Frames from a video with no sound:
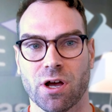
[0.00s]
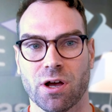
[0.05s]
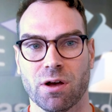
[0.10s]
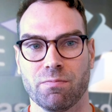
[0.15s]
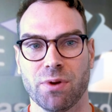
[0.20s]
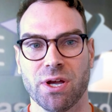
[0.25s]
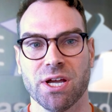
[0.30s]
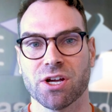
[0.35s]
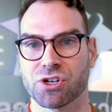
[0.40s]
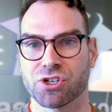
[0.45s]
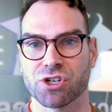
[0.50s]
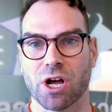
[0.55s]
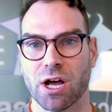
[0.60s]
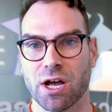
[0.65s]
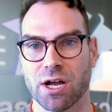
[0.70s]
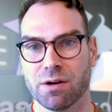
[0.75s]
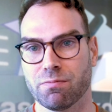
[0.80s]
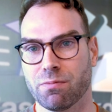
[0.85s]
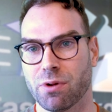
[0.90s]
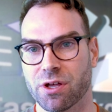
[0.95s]
being
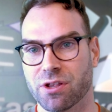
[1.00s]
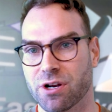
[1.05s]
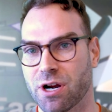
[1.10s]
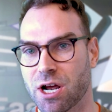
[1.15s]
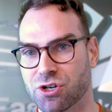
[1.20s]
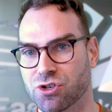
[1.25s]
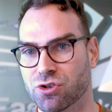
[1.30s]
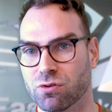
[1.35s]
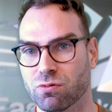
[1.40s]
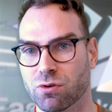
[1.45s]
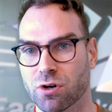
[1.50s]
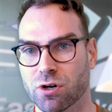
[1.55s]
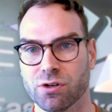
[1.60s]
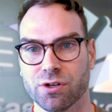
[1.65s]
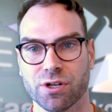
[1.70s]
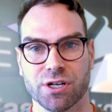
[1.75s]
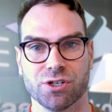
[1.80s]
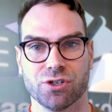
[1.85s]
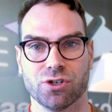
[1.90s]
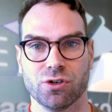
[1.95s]
assigned by the natural
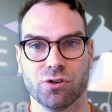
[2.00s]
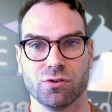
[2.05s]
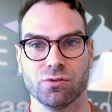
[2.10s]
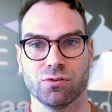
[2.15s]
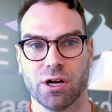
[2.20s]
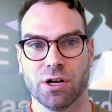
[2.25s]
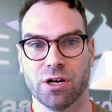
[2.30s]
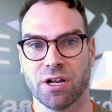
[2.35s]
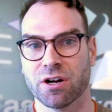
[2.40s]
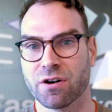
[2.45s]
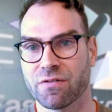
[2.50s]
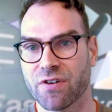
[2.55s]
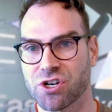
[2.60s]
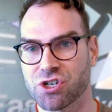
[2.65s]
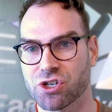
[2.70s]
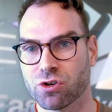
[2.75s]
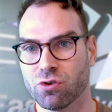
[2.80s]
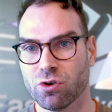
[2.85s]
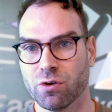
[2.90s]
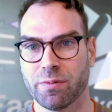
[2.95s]
world into an
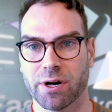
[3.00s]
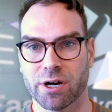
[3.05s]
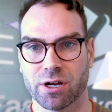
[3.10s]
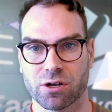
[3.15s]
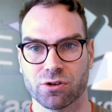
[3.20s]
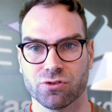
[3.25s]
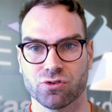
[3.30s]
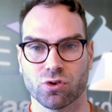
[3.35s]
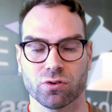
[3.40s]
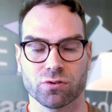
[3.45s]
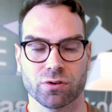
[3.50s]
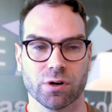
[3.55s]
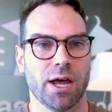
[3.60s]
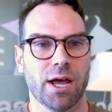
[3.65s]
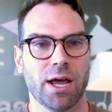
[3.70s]
intervention group and a control group.